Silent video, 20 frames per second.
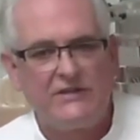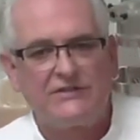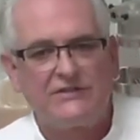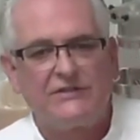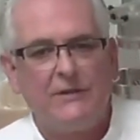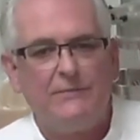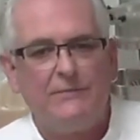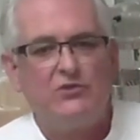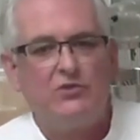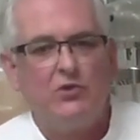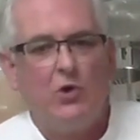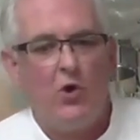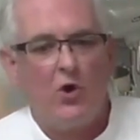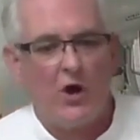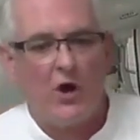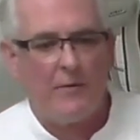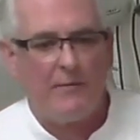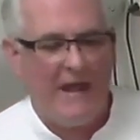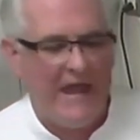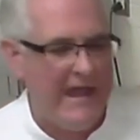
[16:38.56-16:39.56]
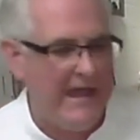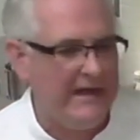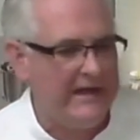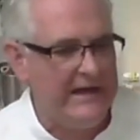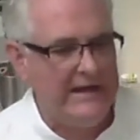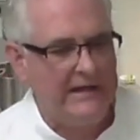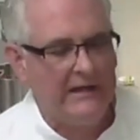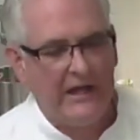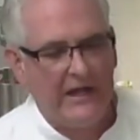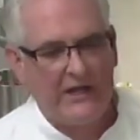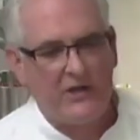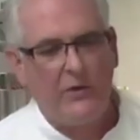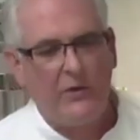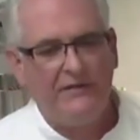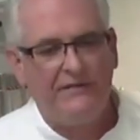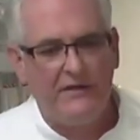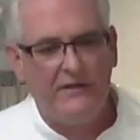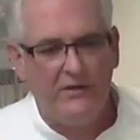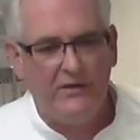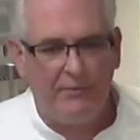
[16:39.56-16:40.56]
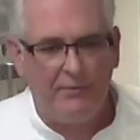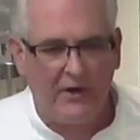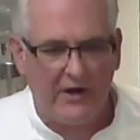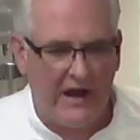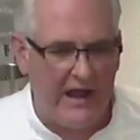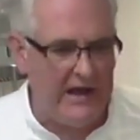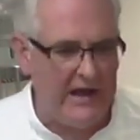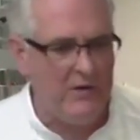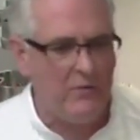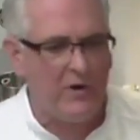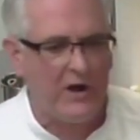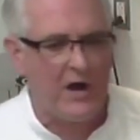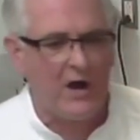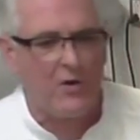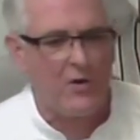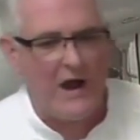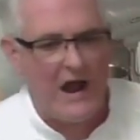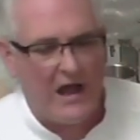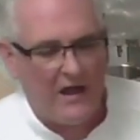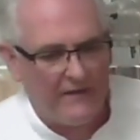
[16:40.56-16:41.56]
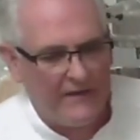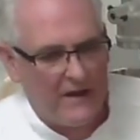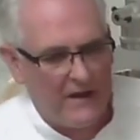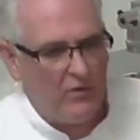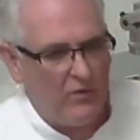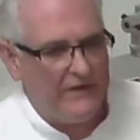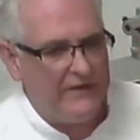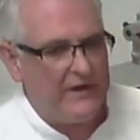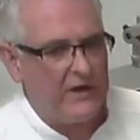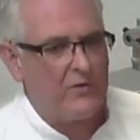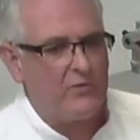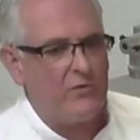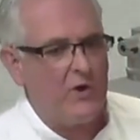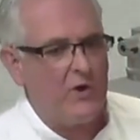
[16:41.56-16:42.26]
just absorb any liquid that you put anywhere around them when they're